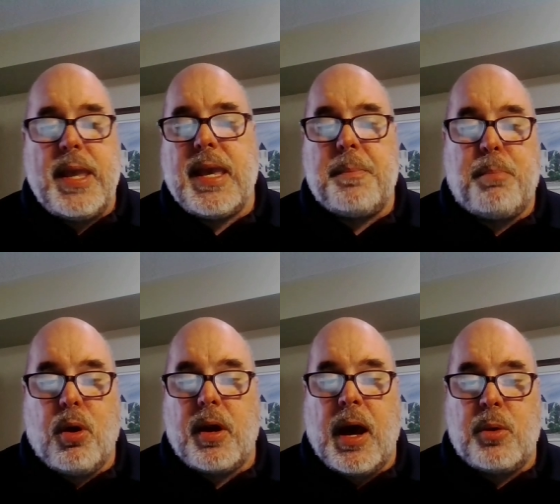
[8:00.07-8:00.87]
can
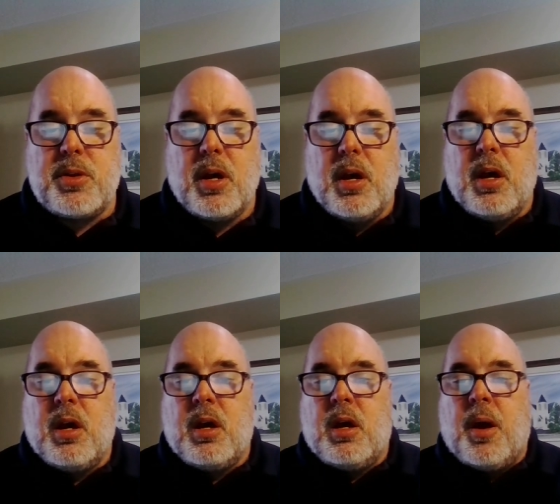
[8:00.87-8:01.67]
put out
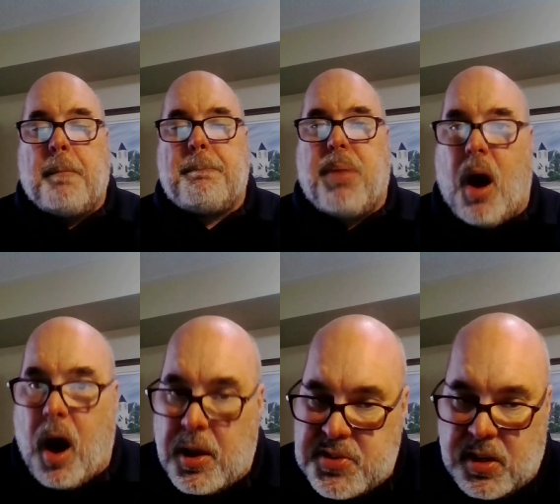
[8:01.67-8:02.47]

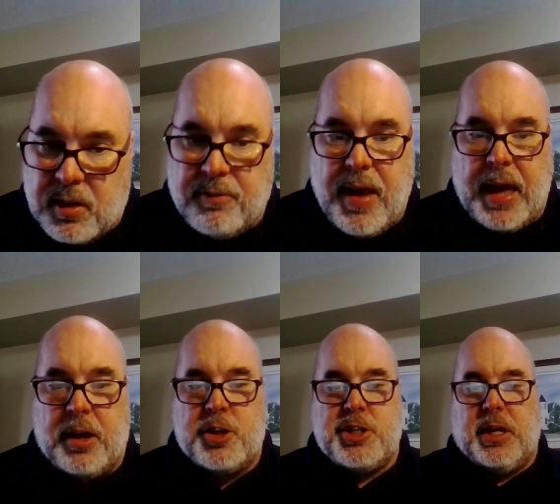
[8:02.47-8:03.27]
positive
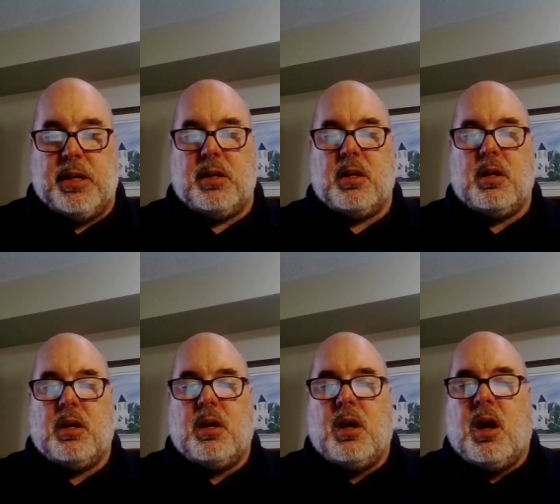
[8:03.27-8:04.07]
energy
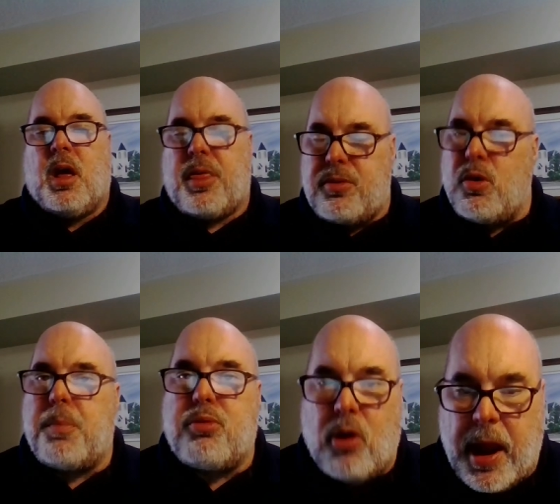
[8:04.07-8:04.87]
through
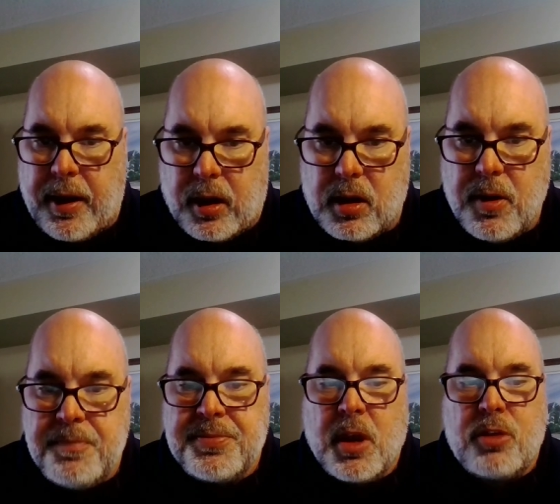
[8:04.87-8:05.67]
prayer,
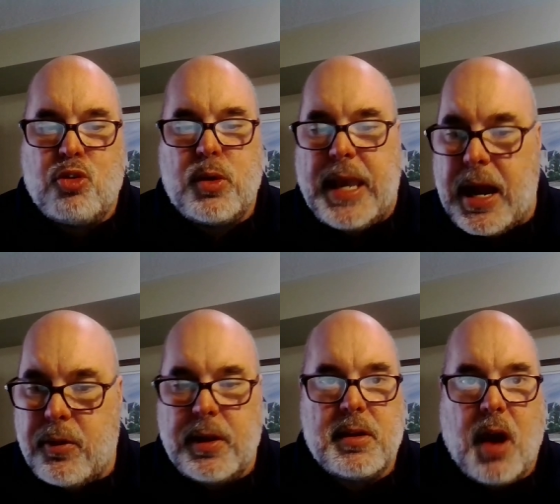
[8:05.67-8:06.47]
through
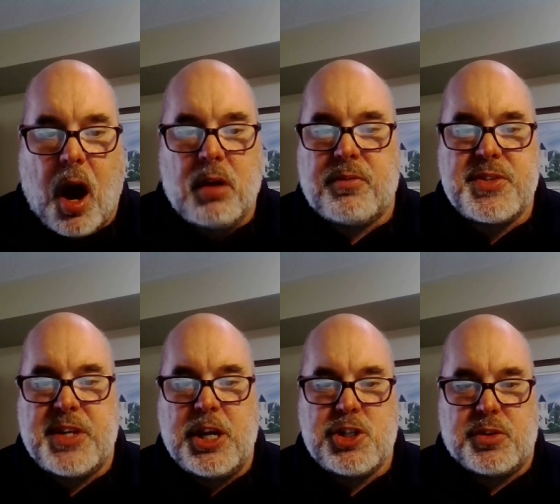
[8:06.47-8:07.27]
caring
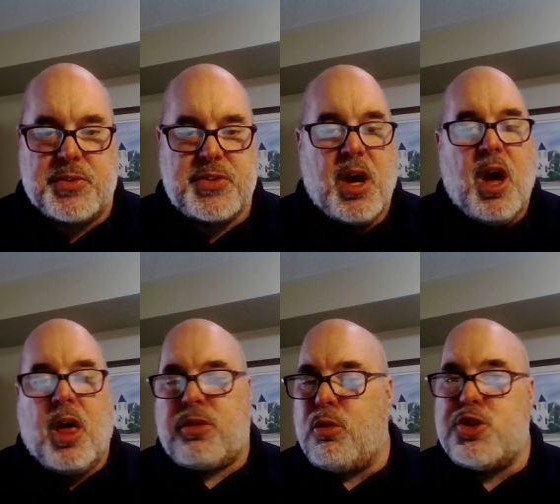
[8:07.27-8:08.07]
conversations,
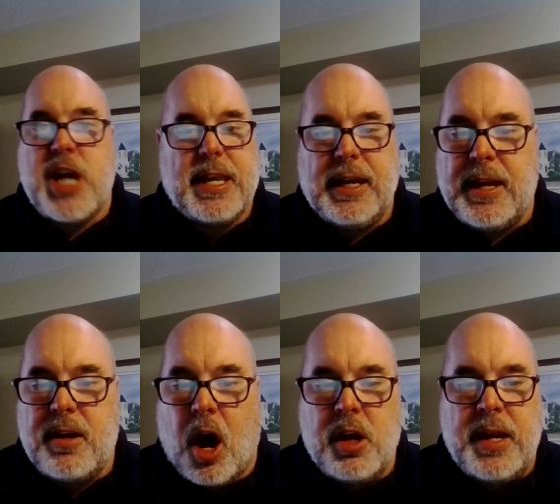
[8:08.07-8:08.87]
through checking in
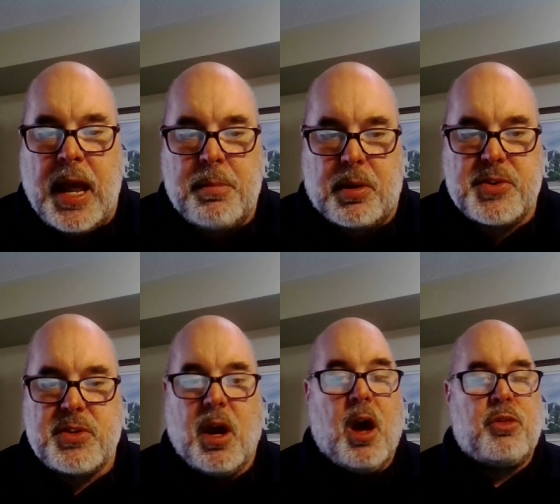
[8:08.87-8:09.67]
on neighbors,
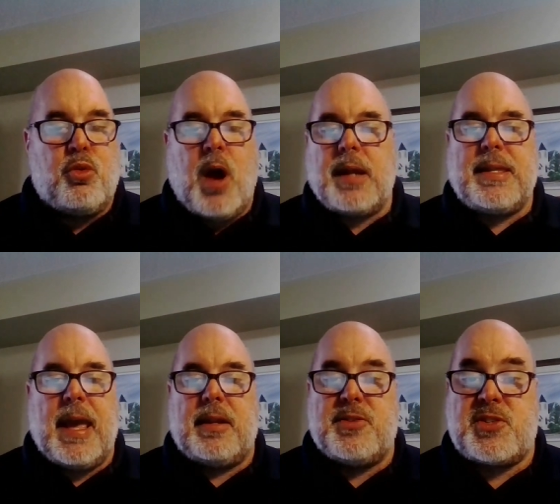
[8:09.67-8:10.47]
through not
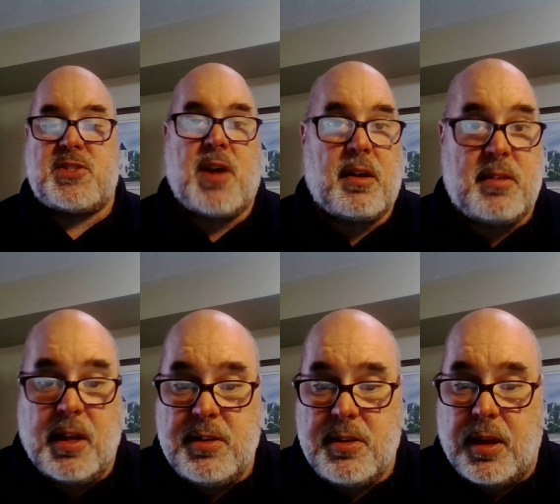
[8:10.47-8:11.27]
getting sucked
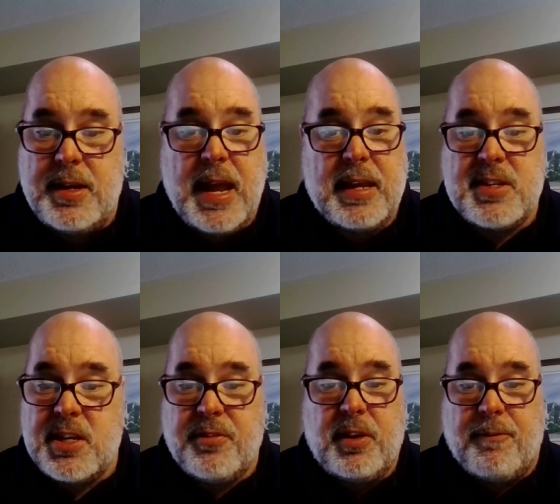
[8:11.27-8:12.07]
into the
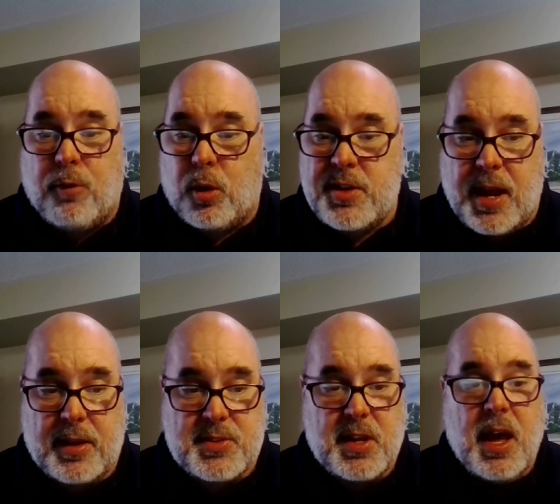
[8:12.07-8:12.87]
negativity
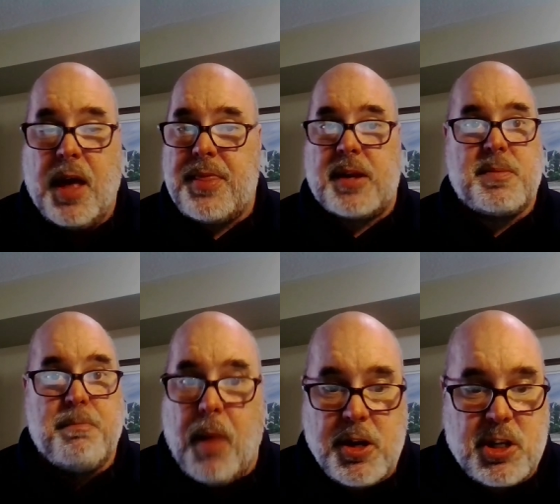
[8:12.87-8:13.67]
vortex that is
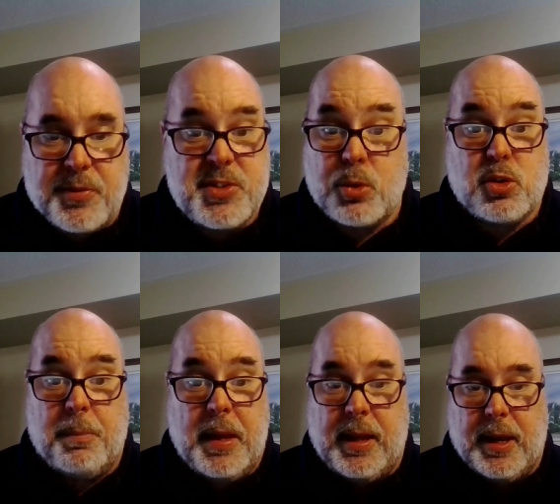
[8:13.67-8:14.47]
much of social
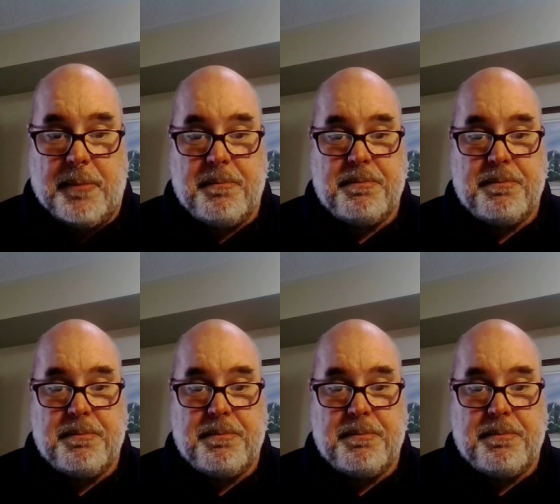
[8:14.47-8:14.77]
media,